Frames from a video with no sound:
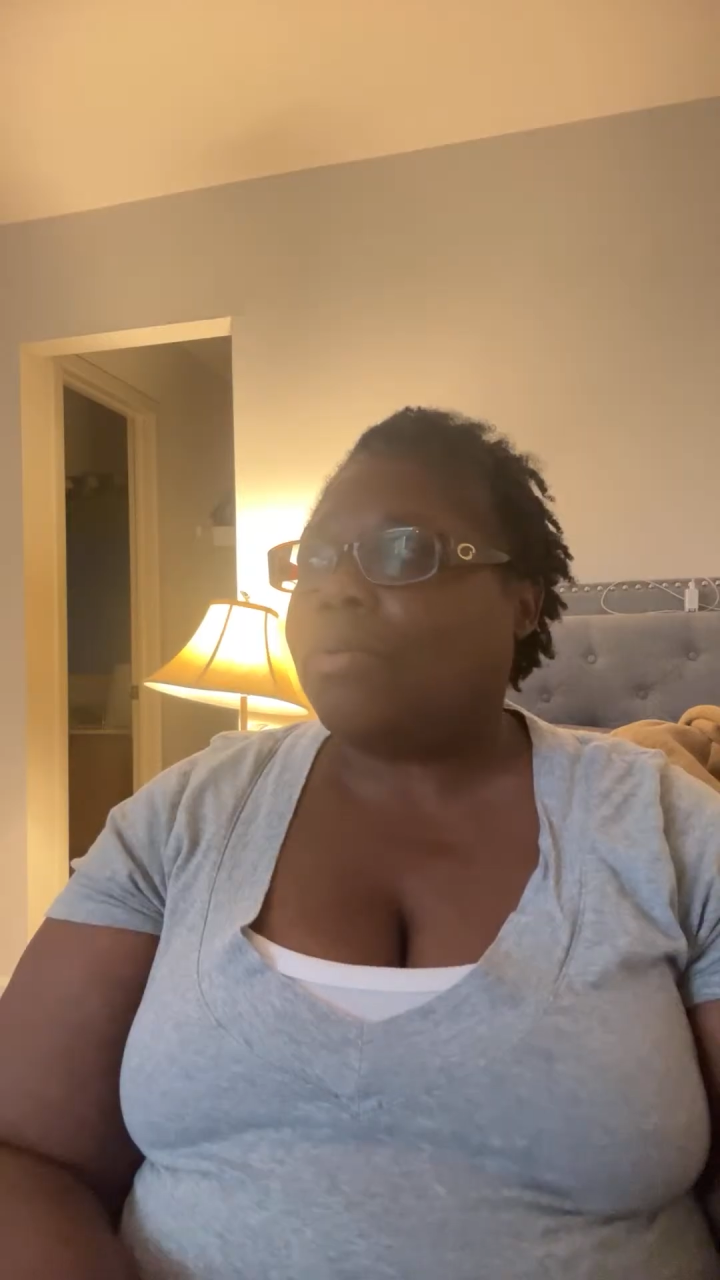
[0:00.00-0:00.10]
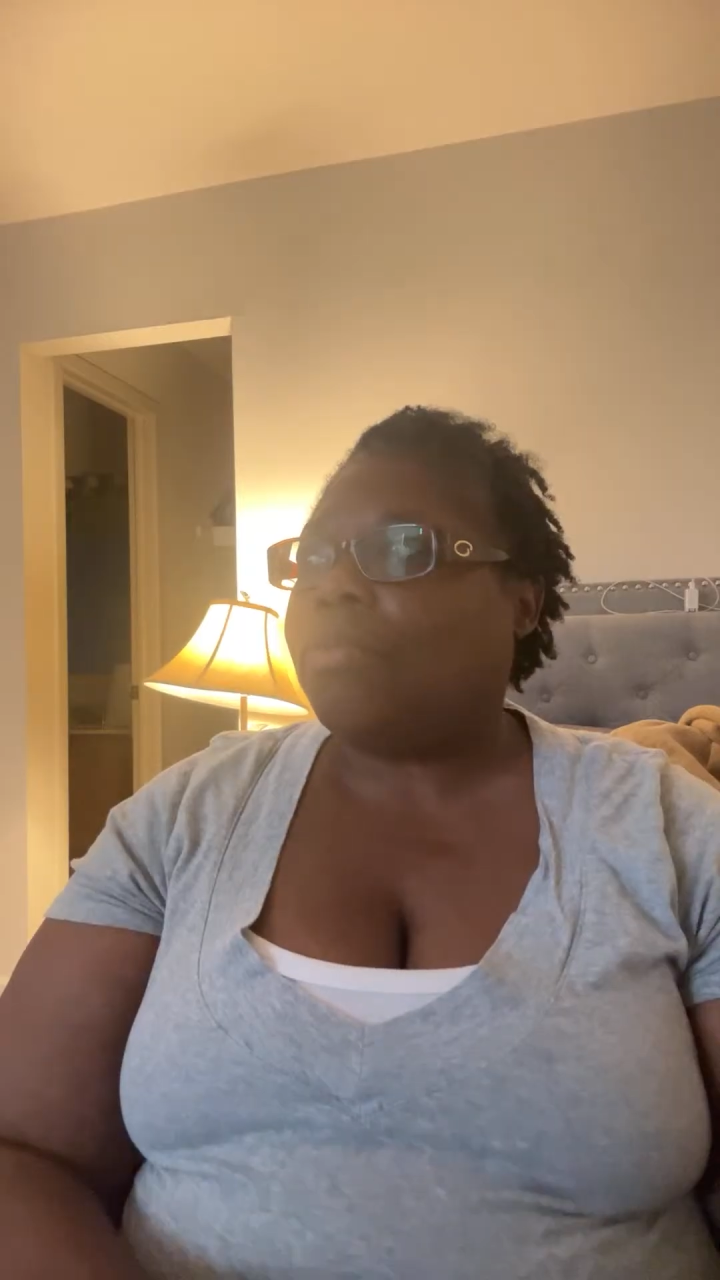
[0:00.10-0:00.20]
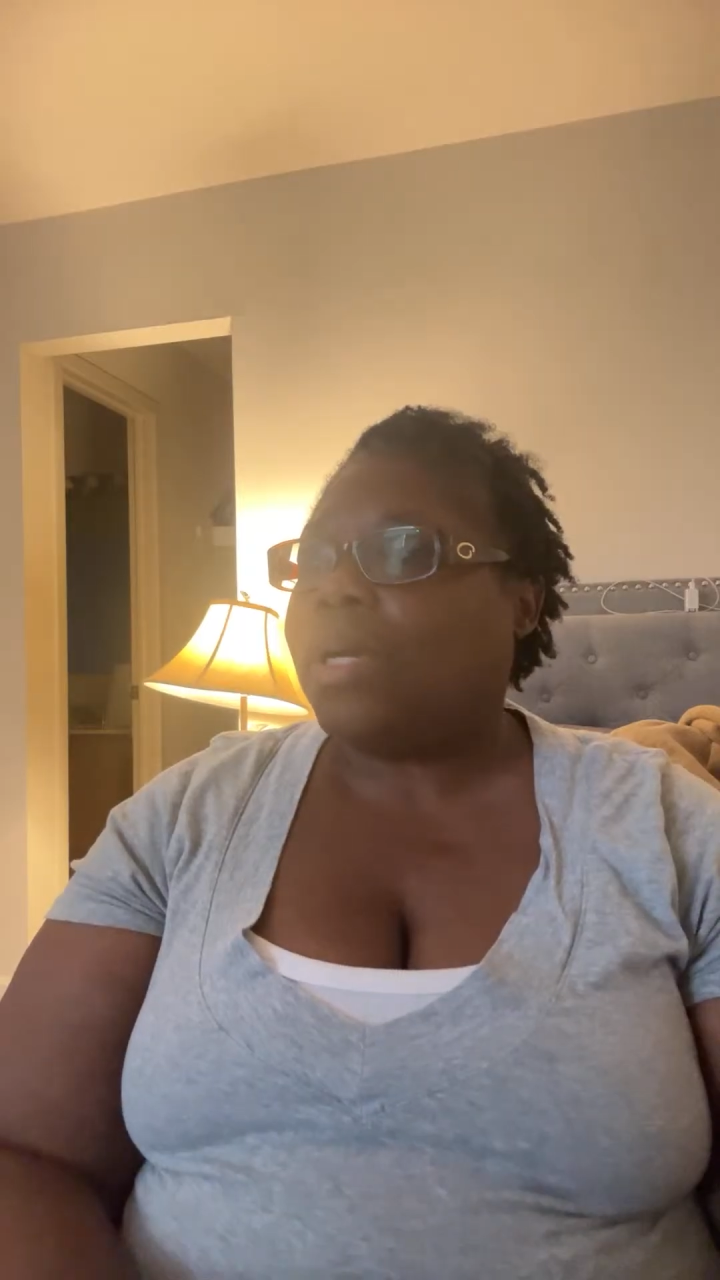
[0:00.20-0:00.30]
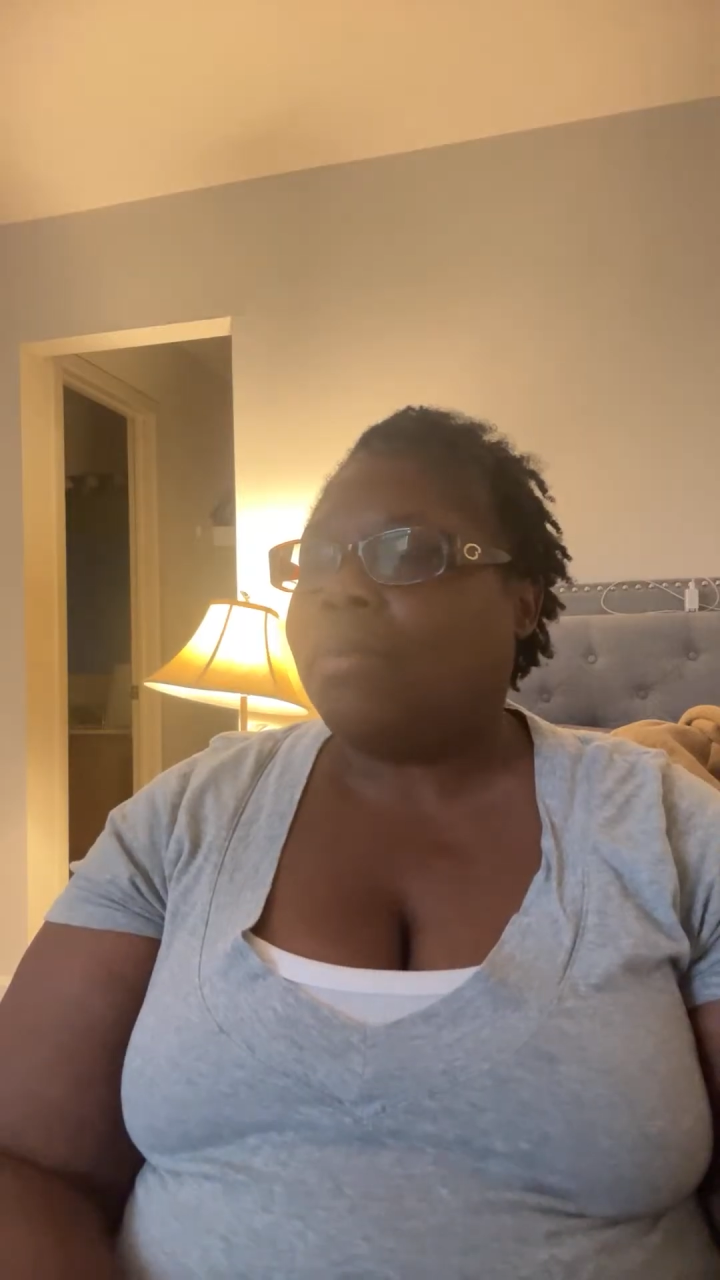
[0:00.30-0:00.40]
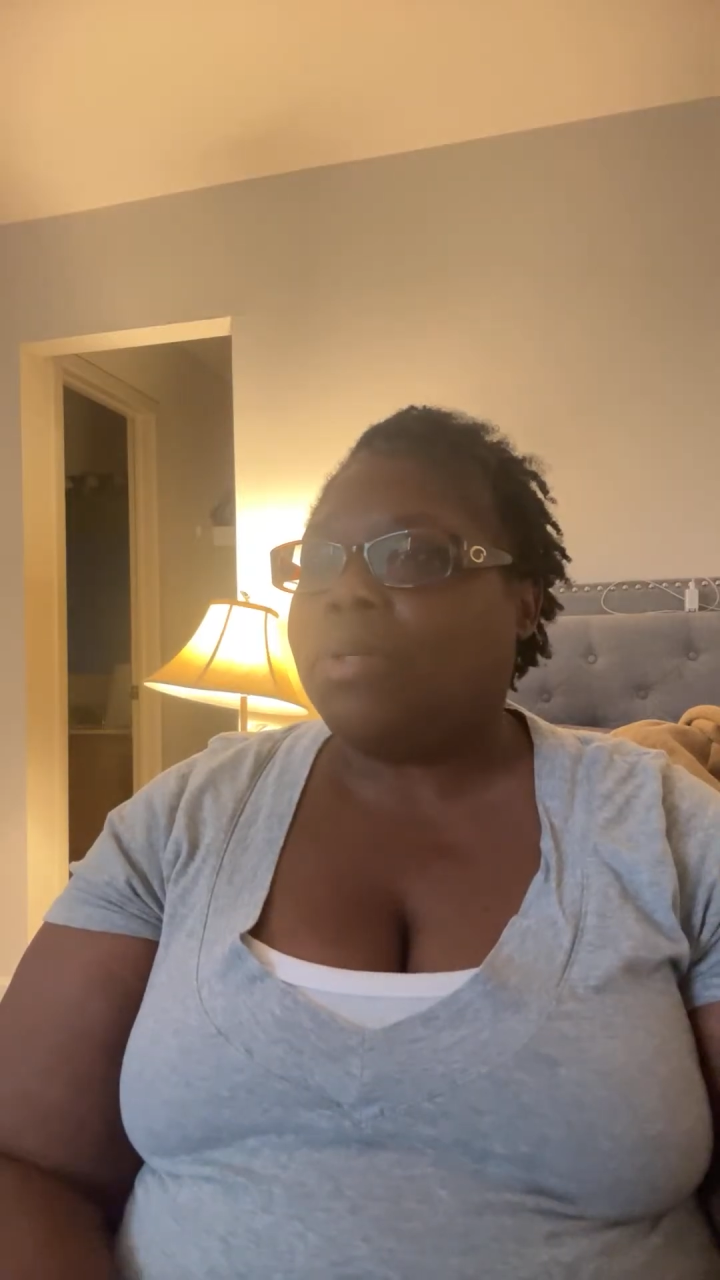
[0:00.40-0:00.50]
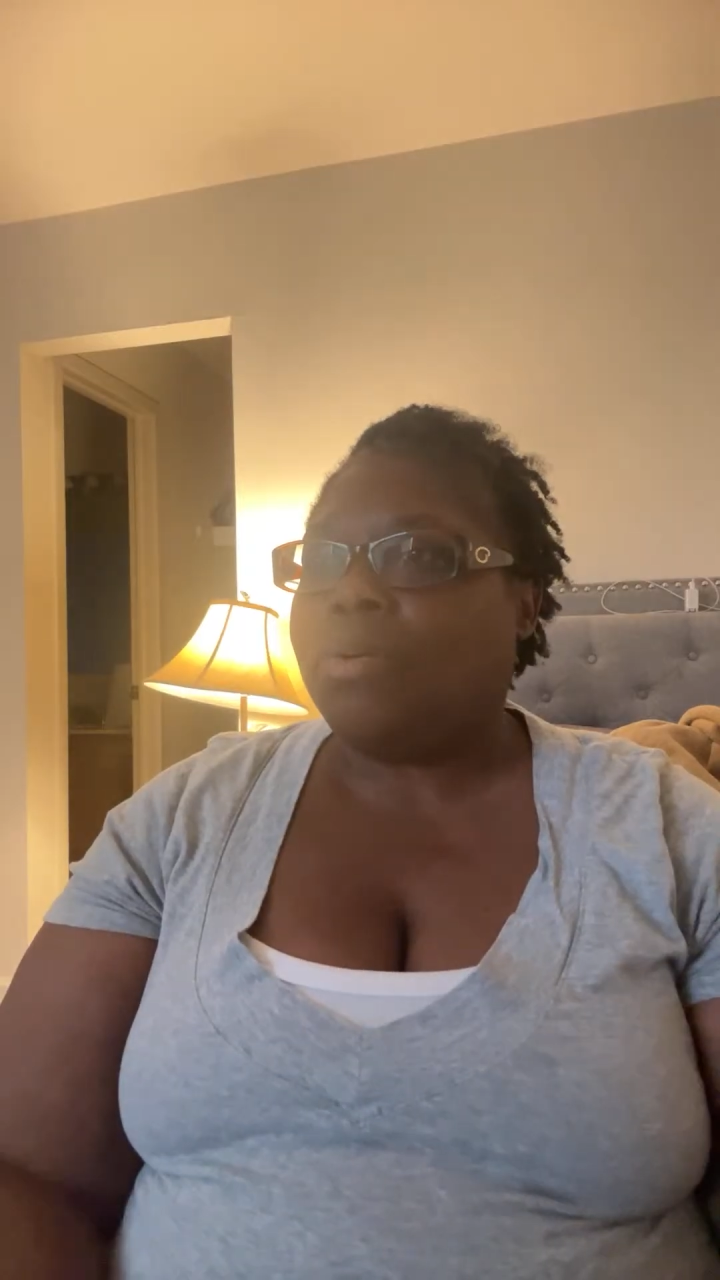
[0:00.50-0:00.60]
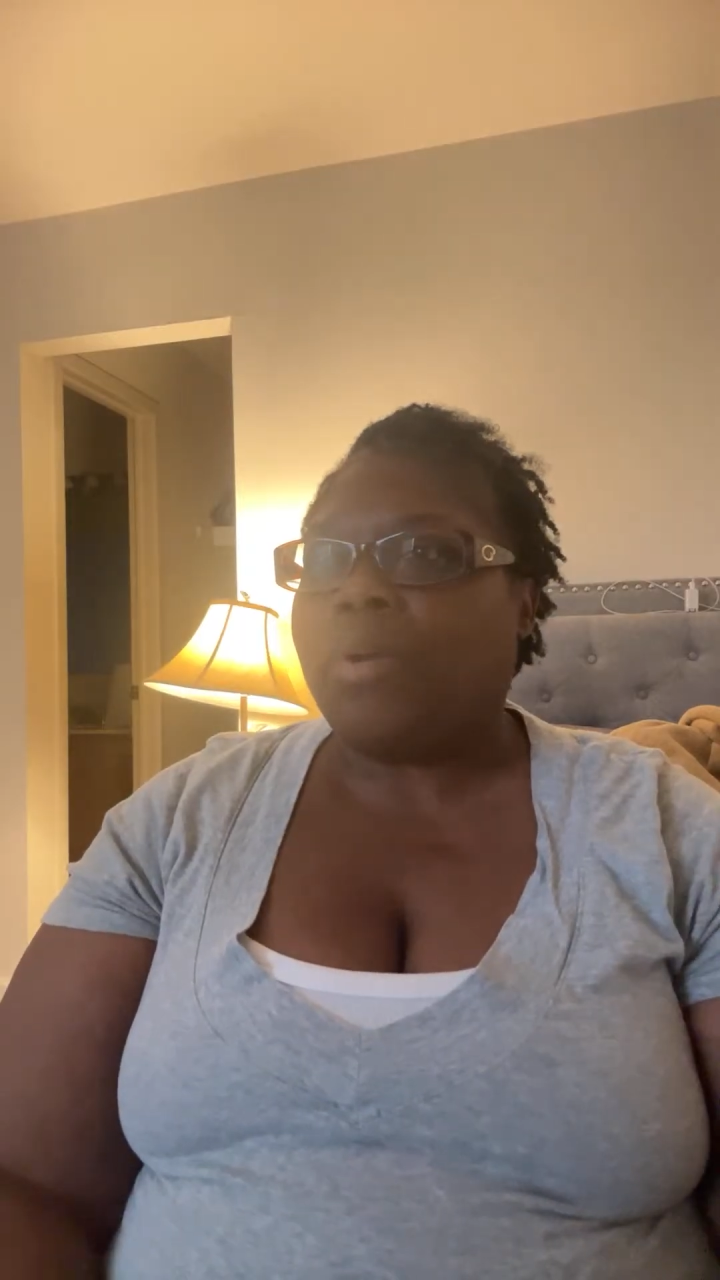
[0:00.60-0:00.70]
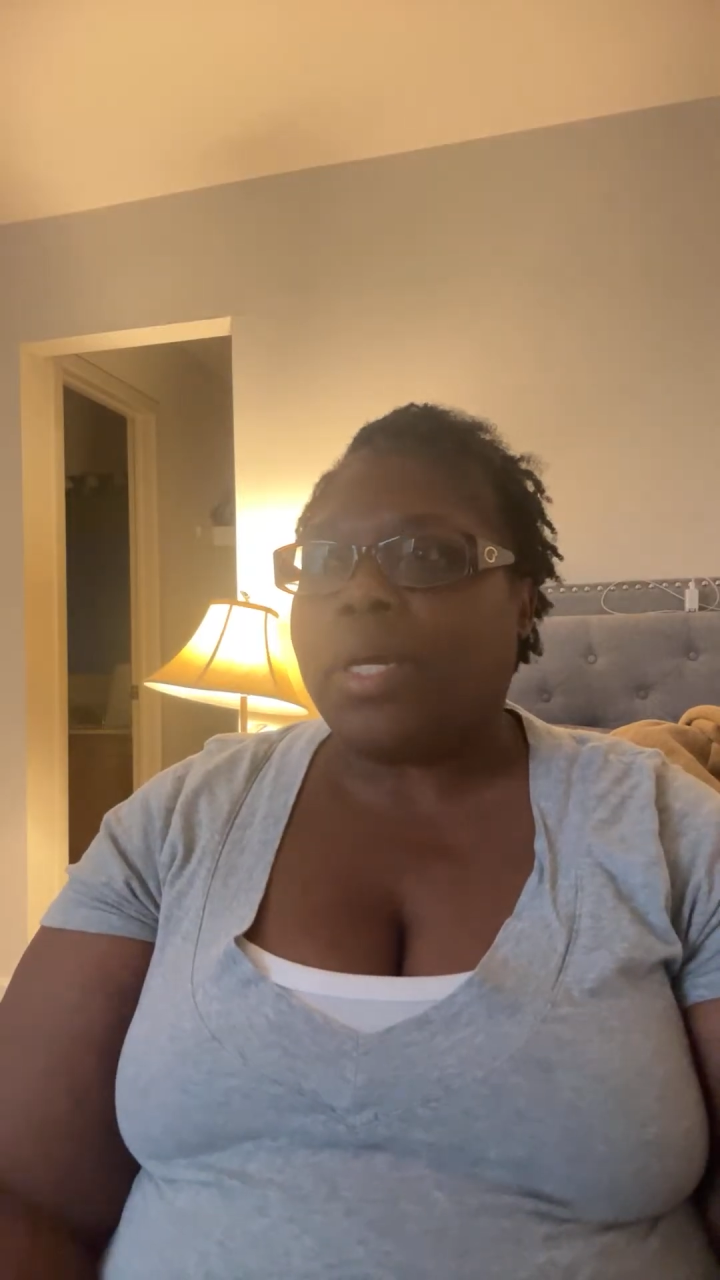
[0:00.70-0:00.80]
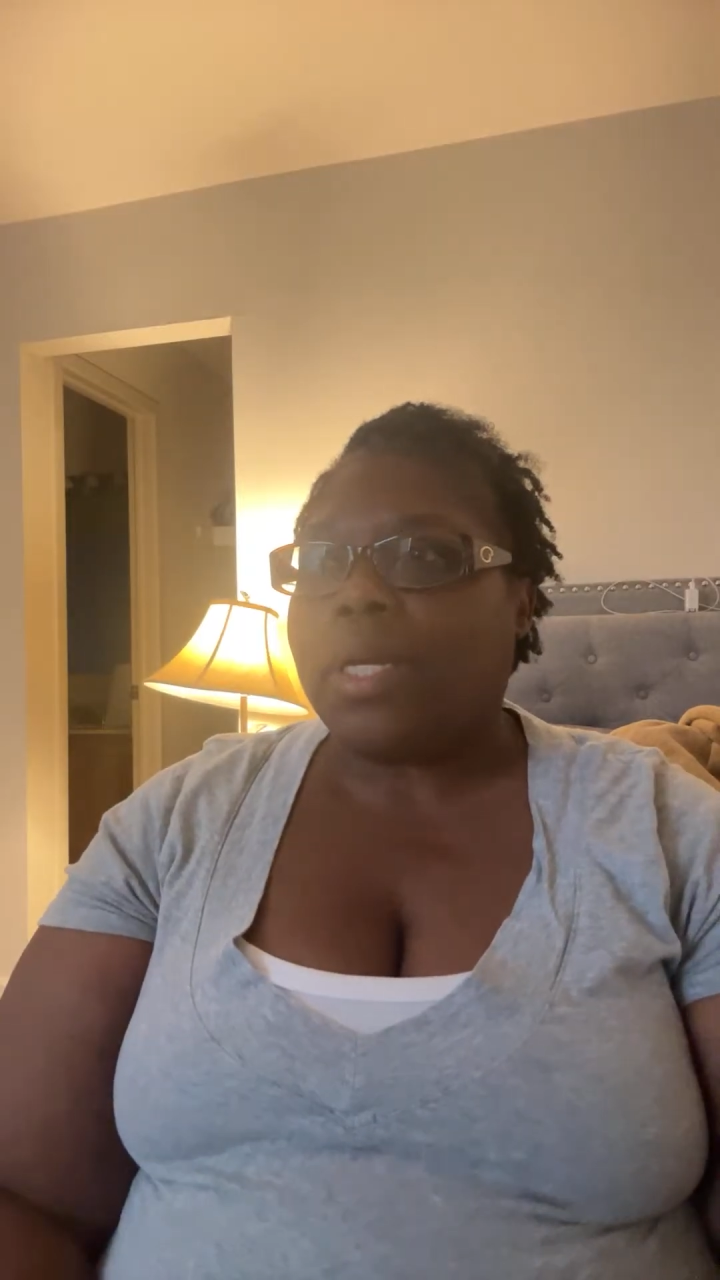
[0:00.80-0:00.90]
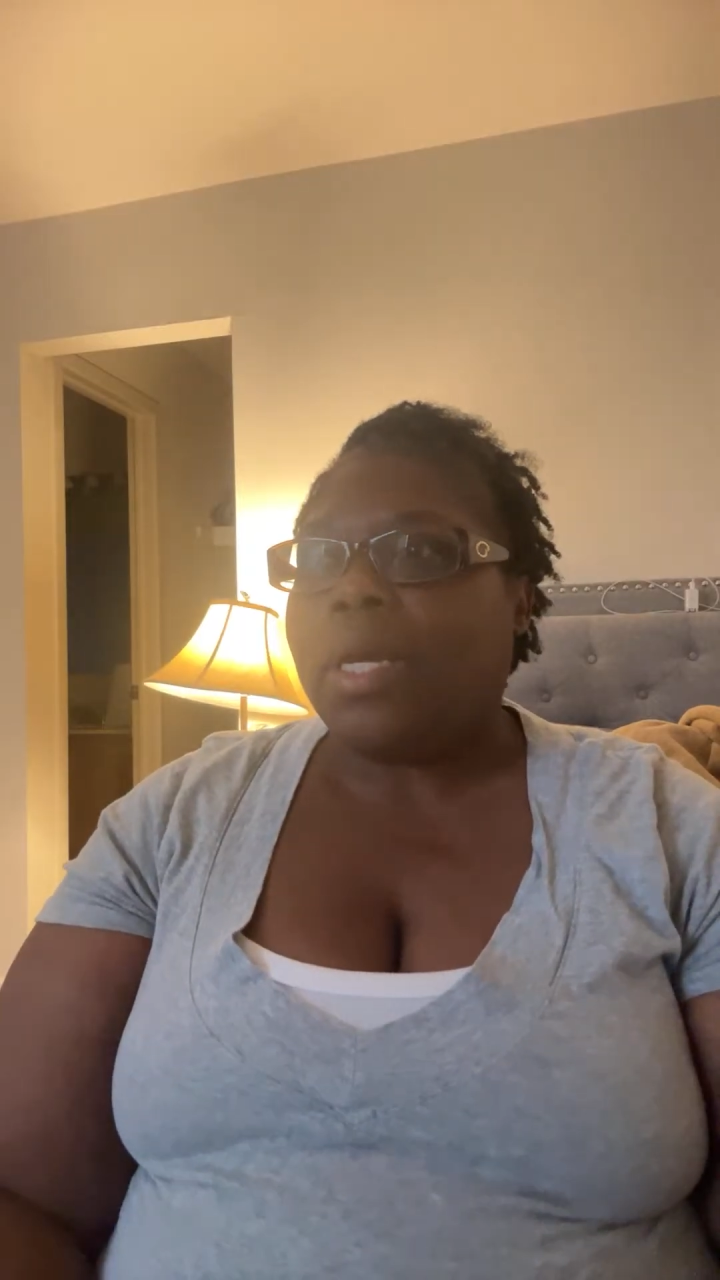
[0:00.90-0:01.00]
of what I'm
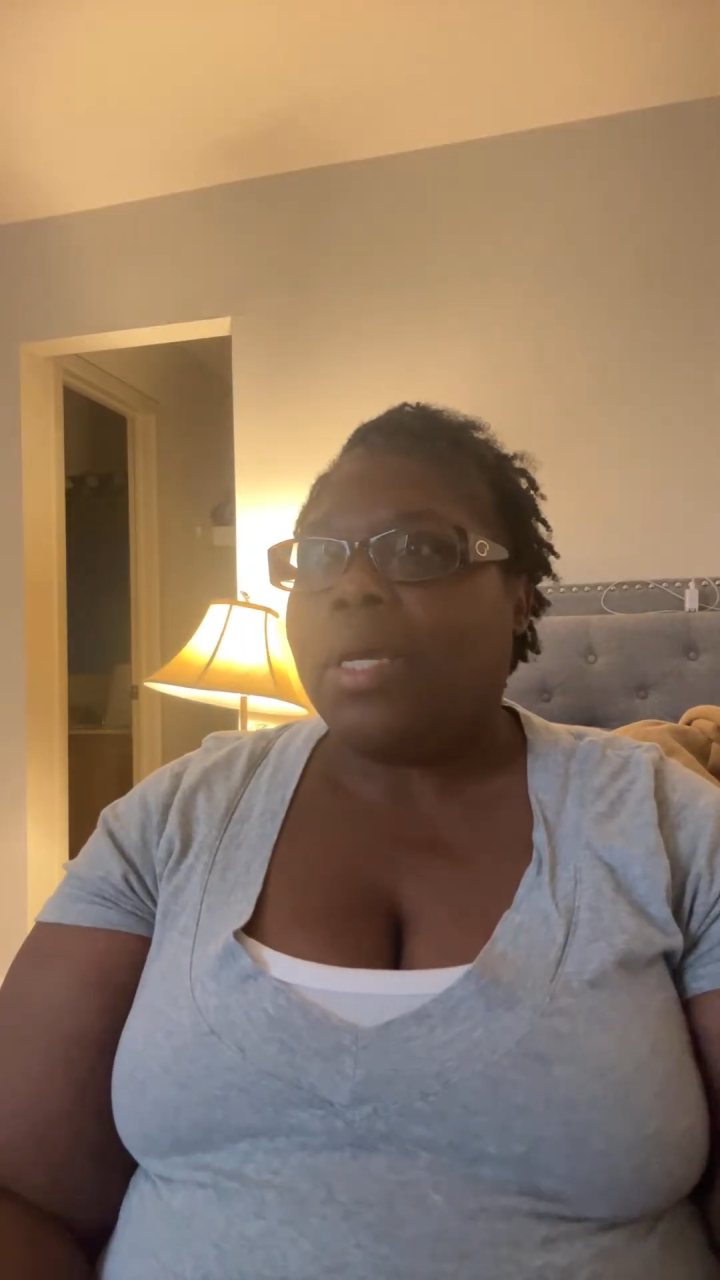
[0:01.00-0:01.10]
doing,